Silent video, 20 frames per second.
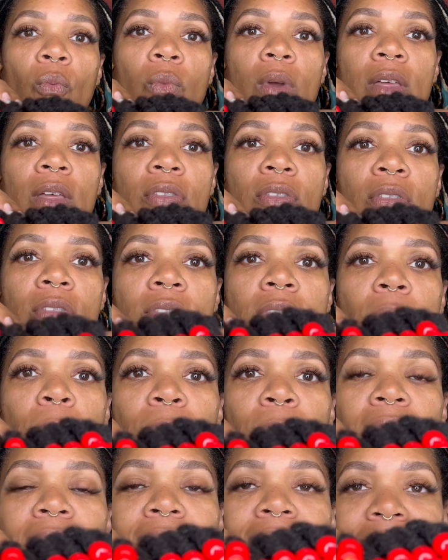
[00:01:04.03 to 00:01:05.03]
with the
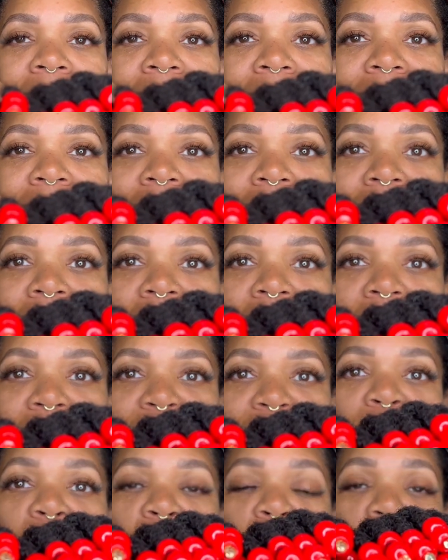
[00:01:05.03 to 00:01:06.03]
BlessEnds
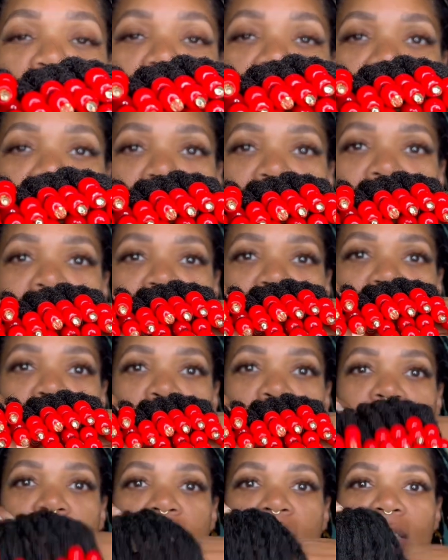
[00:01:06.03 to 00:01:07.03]
on the ends of the
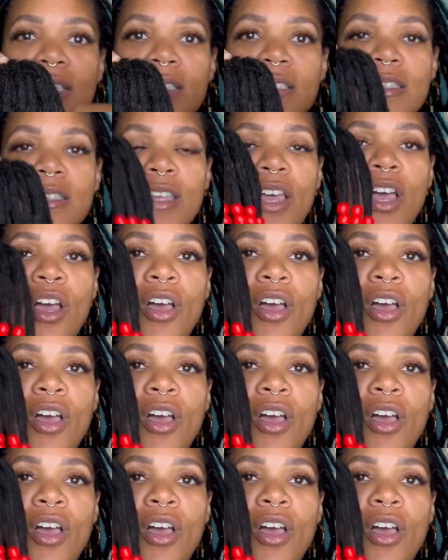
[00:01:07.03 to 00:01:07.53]
beads.